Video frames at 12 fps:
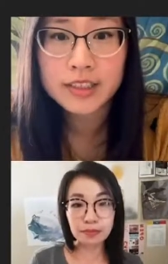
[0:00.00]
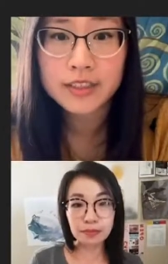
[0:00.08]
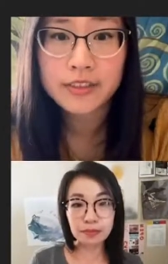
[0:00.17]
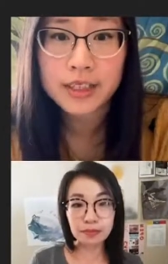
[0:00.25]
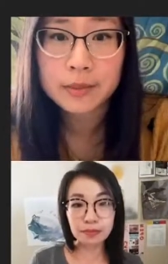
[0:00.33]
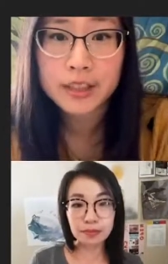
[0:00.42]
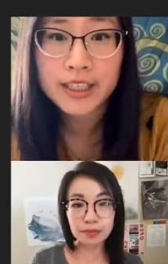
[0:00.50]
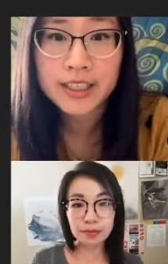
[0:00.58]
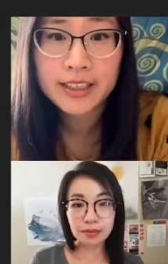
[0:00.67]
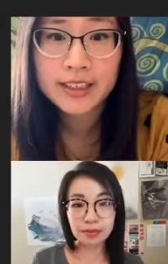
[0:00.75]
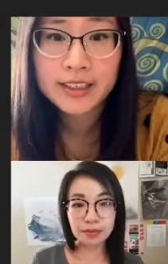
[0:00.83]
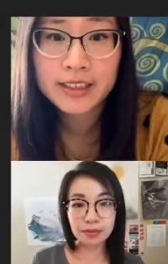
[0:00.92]
Speaker 1: family?
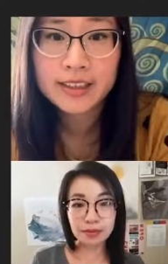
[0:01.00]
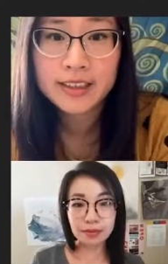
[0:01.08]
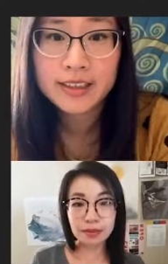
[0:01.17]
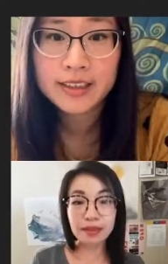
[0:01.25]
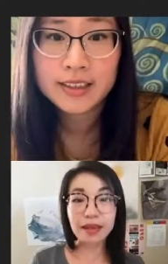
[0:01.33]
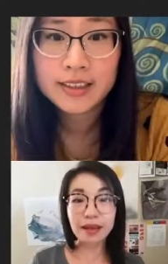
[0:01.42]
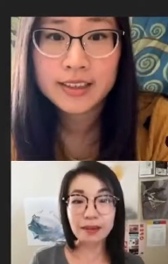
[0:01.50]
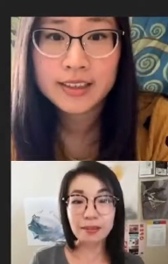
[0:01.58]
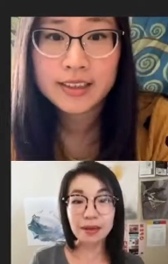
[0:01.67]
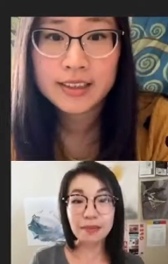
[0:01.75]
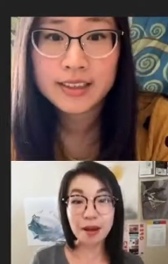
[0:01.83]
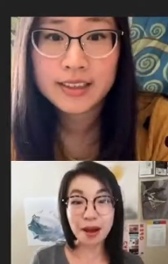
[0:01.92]
Speaker 2: Yeah,
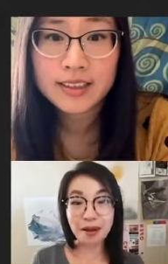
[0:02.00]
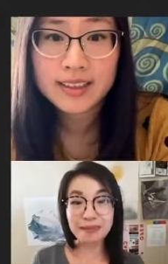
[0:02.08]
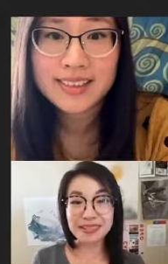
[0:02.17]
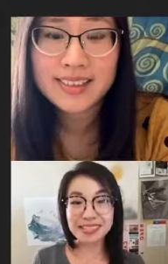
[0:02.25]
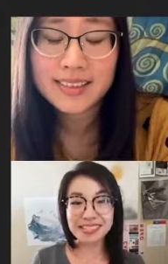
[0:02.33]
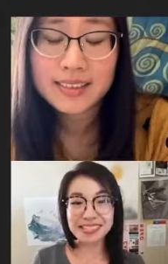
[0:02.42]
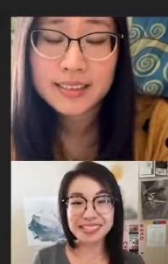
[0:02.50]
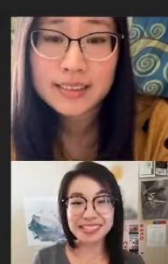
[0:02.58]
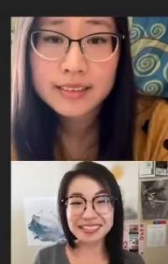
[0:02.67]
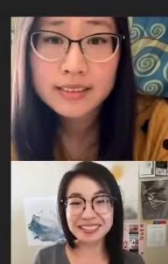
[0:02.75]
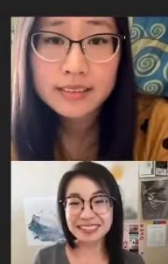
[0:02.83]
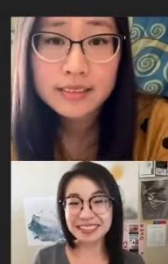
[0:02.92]
my mom is
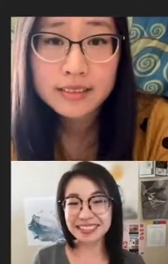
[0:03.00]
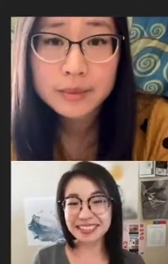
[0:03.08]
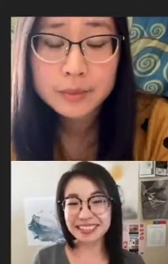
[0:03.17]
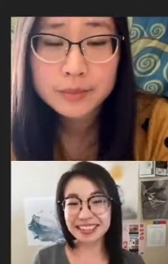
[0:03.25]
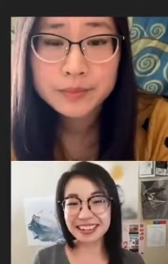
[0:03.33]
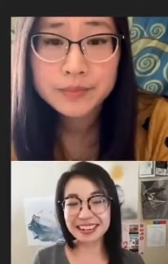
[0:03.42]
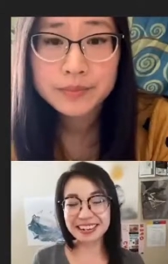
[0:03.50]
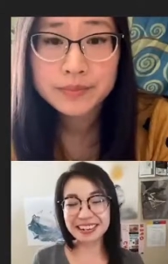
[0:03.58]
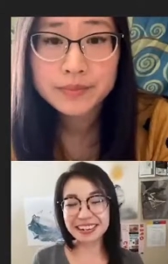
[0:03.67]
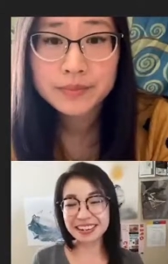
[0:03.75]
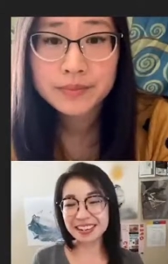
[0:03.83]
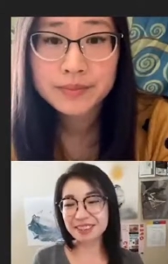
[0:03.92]
still
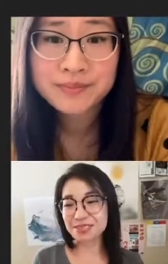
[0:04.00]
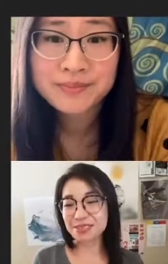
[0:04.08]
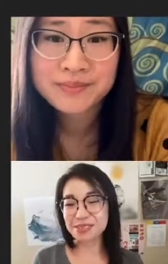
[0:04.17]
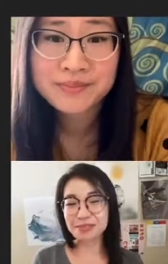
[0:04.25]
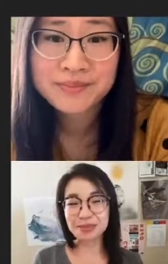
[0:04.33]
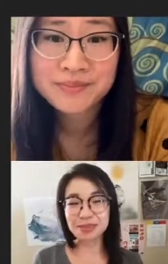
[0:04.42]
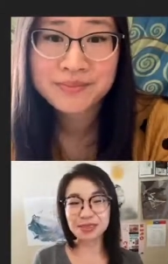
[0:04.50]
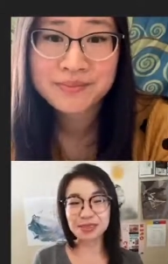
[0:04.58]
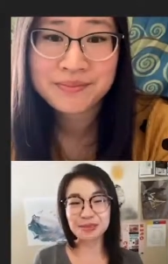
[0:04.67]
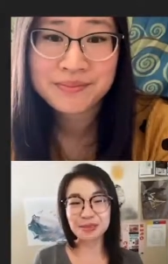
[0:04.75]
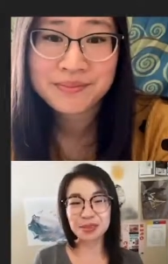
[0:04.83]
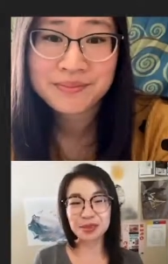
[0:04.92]
there. Um, she was supposed
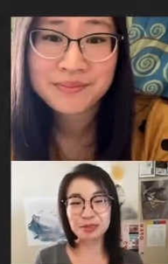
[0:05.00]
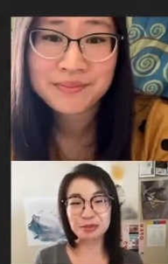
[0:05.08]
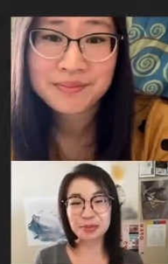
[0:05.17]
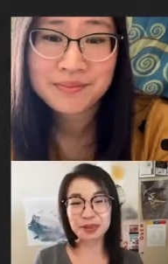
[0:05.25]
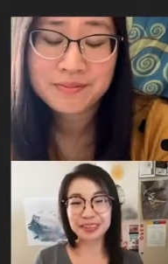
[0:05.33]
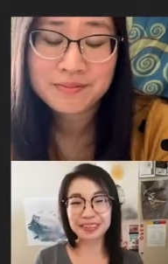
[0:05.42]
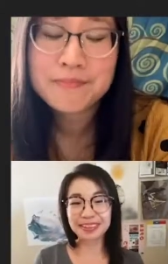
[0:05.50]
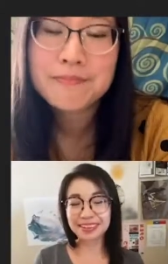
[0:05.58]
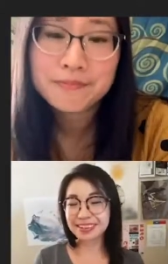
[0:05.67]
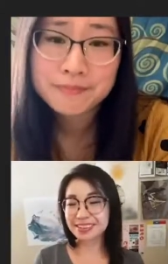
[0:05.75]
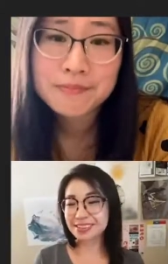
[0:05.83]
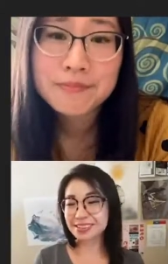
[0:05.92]
to move, but
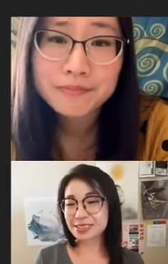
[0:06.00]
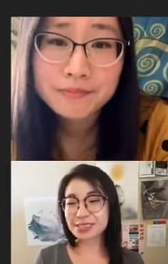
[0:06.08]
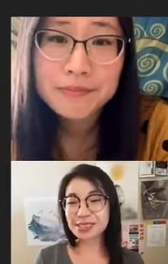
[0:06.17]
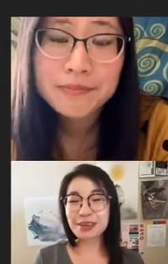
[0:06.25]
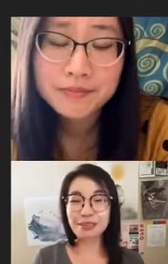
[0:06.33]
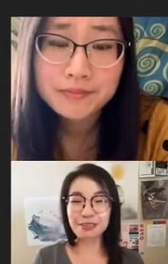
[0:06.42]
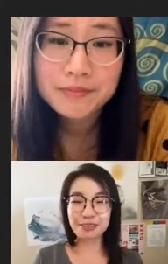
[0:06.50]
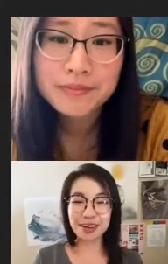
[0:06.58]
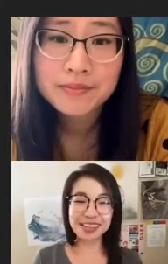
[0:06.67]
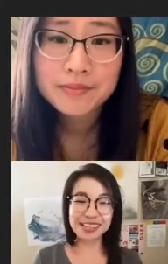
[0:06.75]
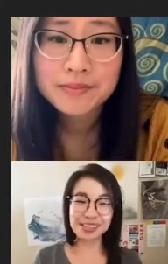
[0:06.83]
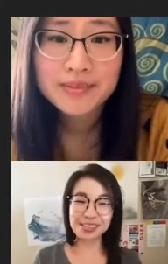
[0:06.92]
she's
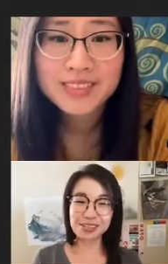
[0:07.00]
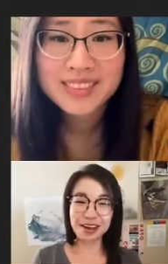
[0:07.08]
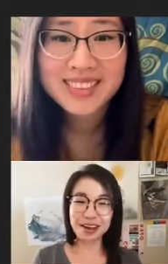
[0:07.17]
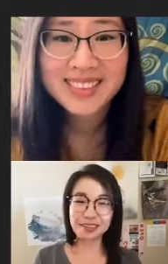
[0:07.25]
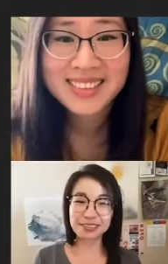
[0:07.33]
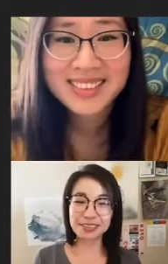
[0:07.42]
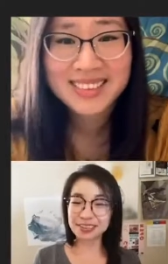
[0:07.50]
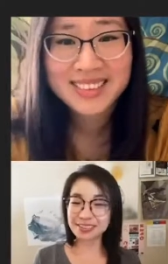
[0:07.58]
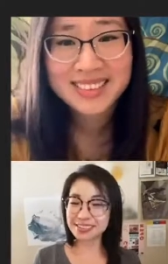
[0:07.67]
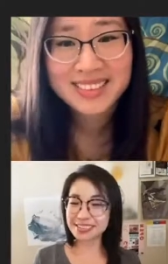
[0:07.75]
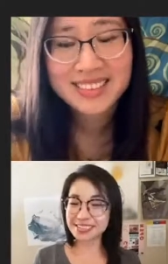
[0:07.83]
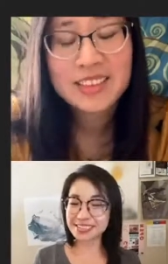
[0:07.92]
afraid to
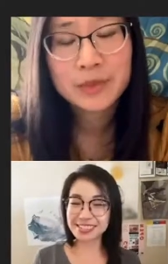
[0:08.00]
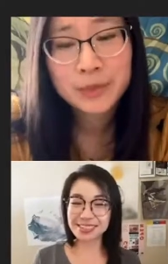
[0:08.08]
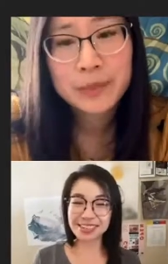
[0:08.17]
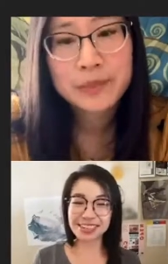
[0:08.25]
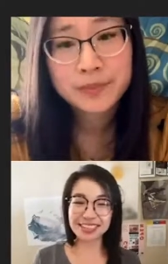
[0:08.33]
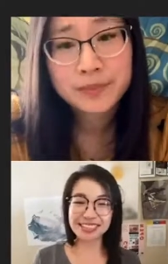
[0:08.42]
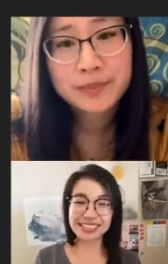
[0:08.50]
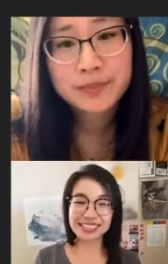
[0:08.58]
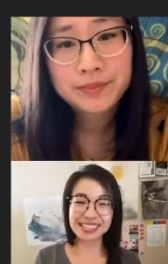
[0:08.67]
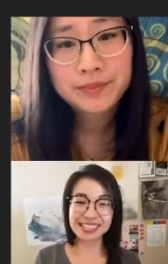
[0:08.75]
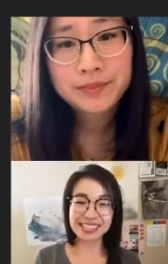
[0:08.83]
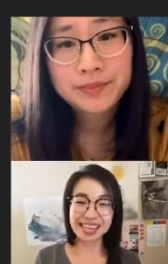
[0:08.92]
travel. She's in her
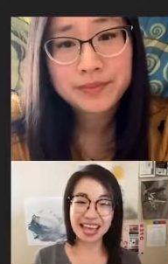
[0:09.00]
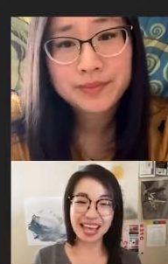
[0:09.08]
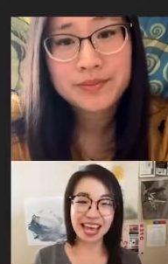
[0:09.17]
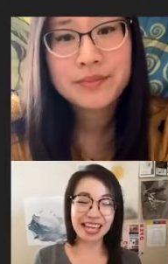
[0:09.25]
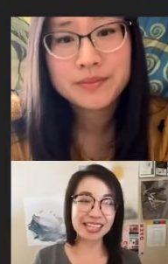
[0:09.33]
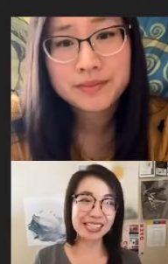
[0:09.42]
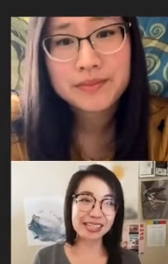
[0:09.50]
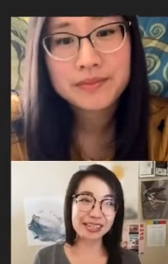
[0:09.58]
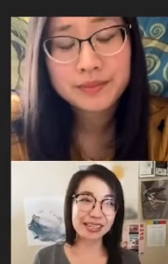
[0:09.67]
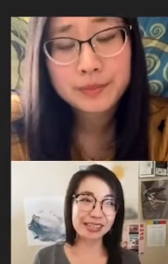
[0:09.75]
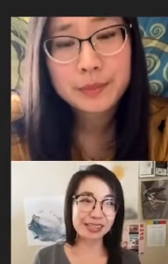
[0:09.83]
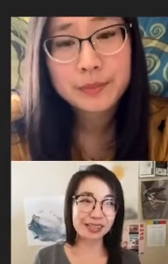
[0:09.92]
seventies, and it's
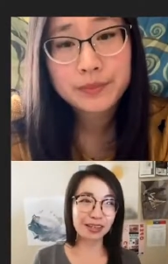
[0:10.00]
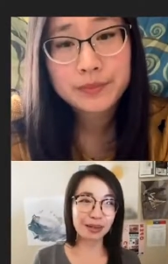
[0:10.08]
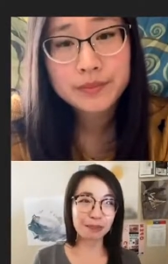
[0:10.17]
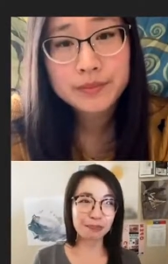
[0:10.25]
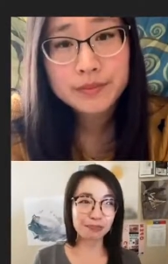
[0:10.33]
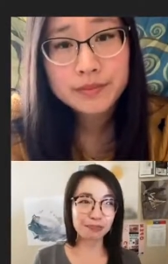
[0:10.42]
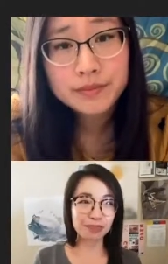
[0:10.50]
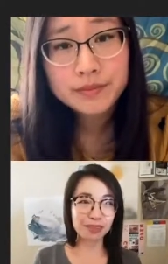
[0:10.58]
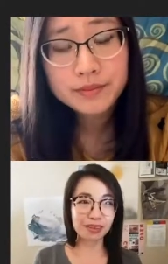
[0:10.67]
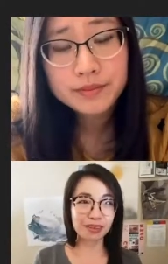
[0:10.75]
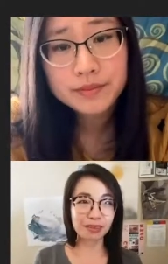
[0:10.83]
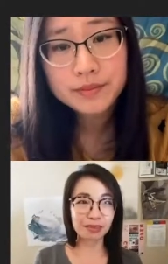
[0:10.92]
it's um
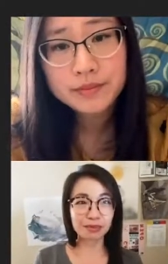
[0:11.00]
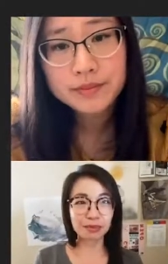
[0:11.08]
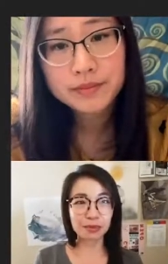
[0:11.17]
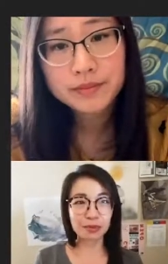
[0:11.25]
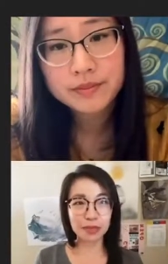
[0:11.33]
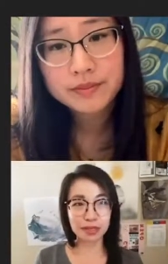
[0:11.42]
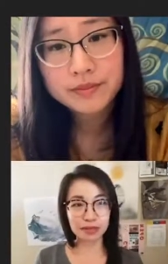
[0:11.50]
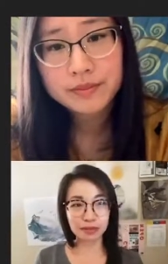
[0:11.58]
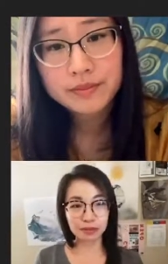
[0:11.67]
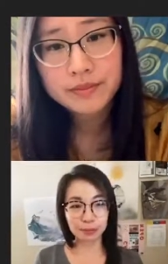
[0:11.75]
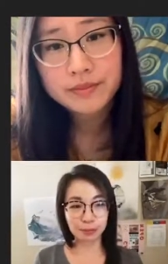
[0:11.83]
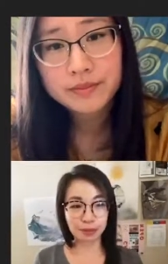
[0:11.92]
and we
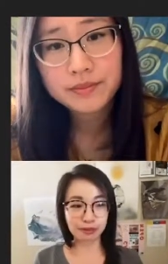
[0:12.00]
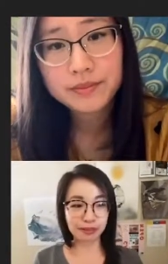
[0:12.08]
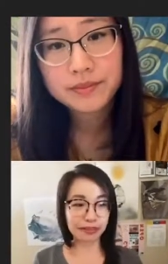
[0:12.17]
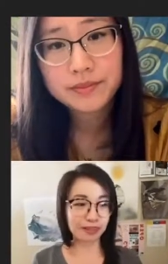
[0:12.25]
we briefly